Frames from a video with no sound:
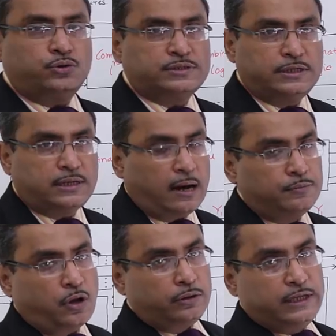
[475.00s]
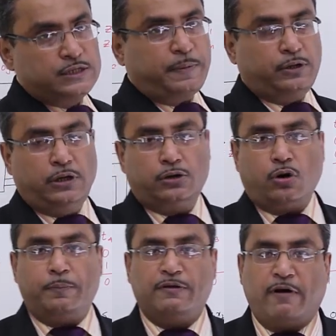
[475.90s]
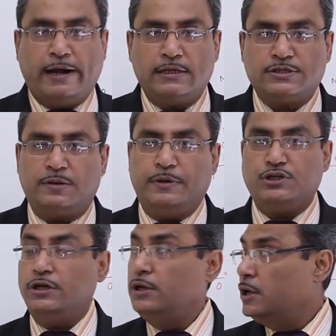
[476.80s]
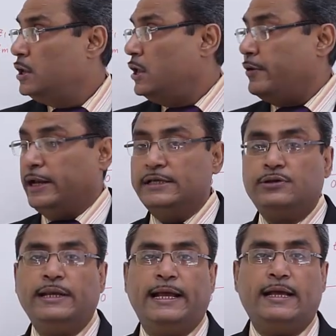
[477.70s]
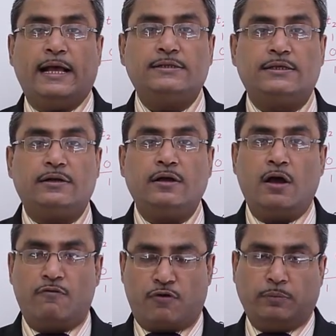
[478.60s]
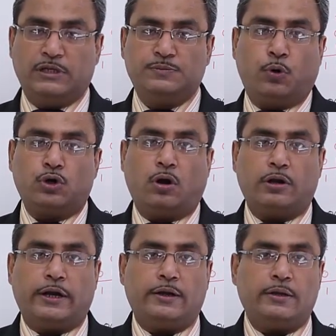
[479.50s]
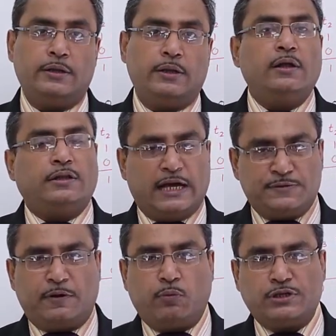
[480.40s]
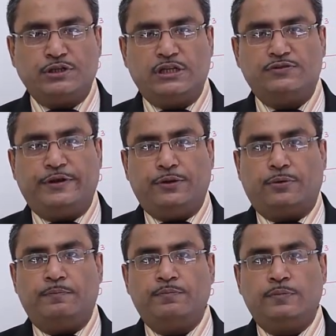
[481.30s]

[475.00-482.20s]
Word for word: questions come on this particular topic finite state machine, you can easily answer from this board content. Thanks for watching this video.